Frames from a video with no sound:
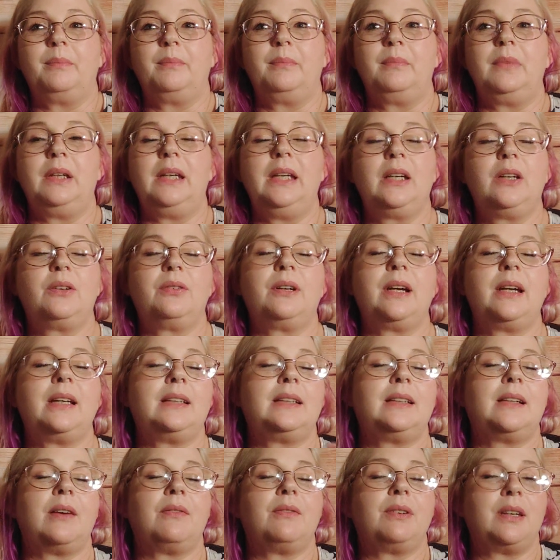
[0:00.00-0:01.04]
He
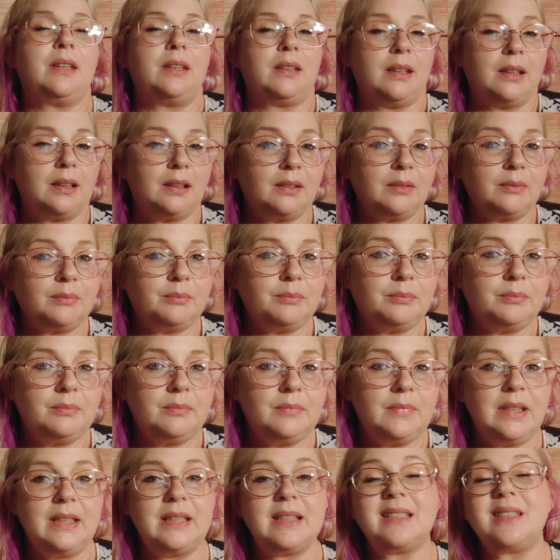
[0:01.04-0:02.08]
created everything.
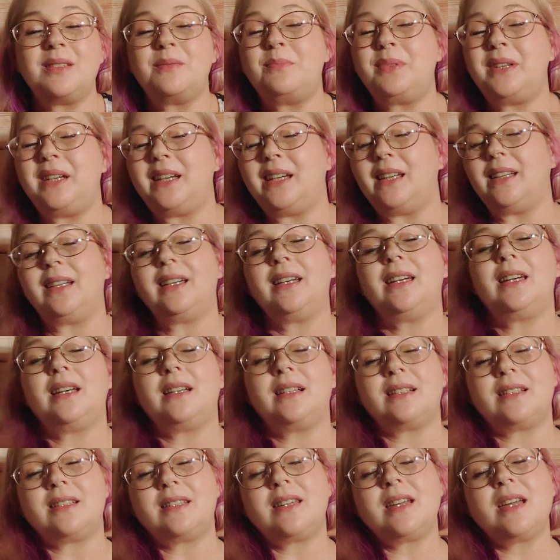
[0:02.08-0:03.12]
He's the beginning, he
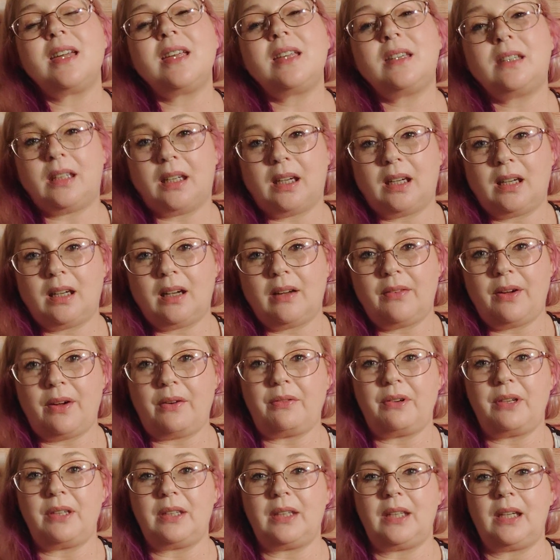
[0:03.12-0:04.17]
is the ending of
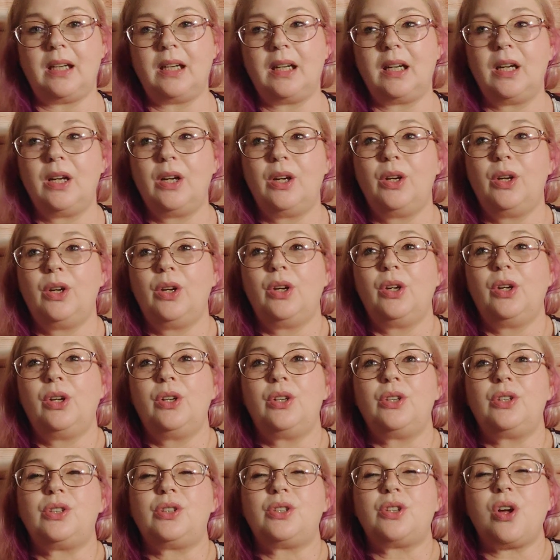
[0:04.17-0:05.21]
everything.
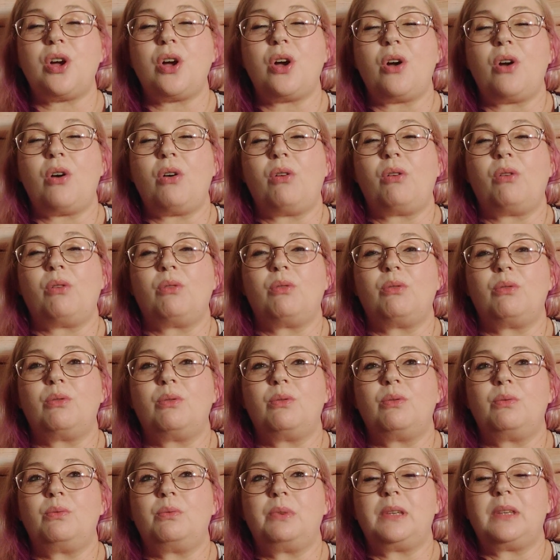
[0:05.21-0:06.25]
So
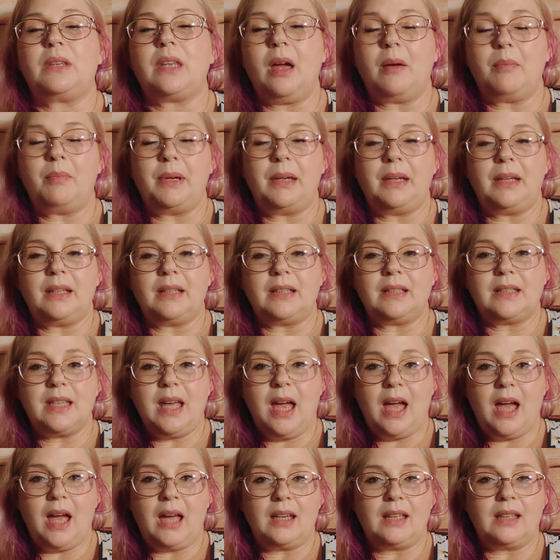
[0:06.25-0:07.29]
with that being
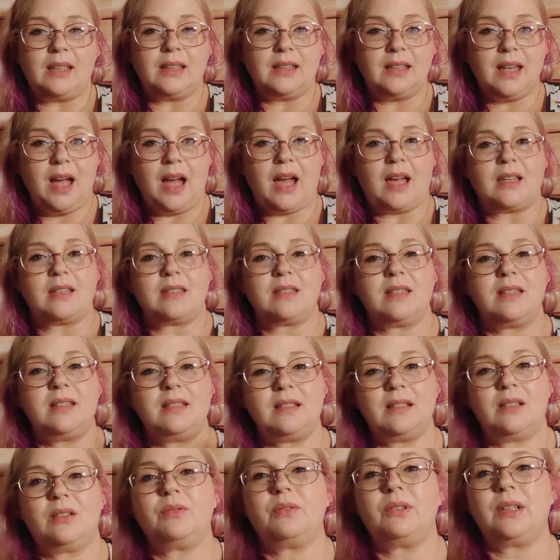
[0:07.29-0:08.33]
said, yes, he
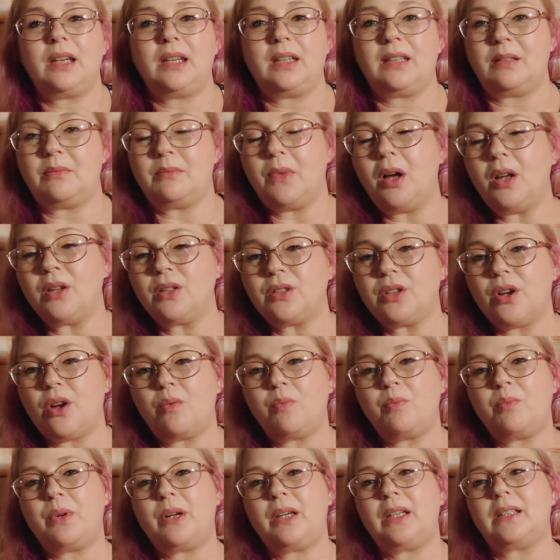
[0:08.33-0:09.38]
did create them
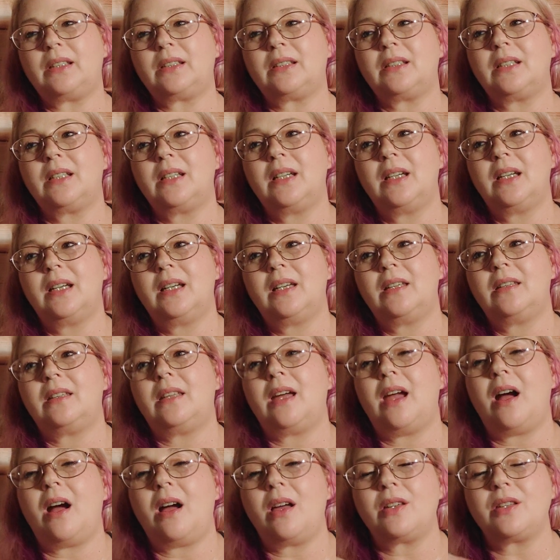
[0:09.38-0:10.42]
also, but
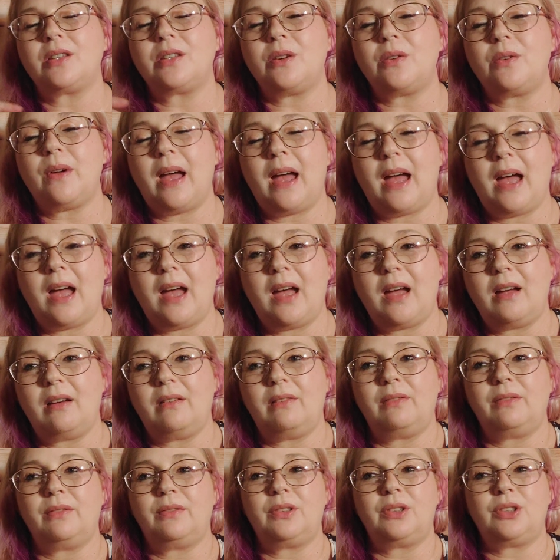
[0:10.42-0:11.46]
they also
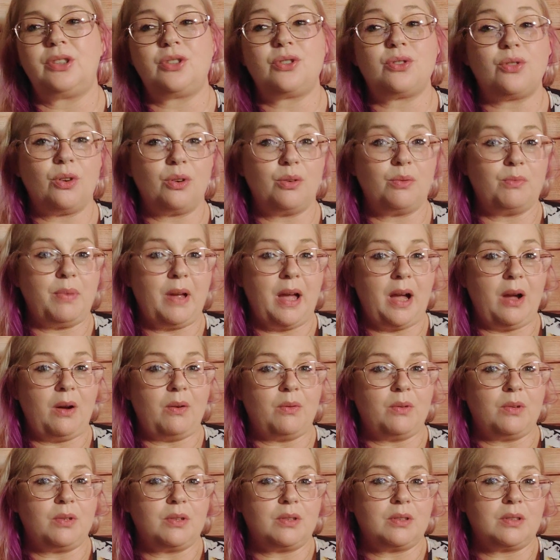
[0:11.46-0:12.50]
have certain
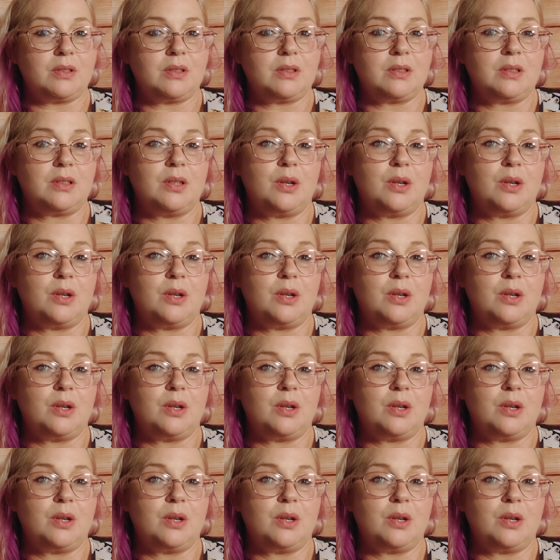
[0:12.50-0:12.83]
powers.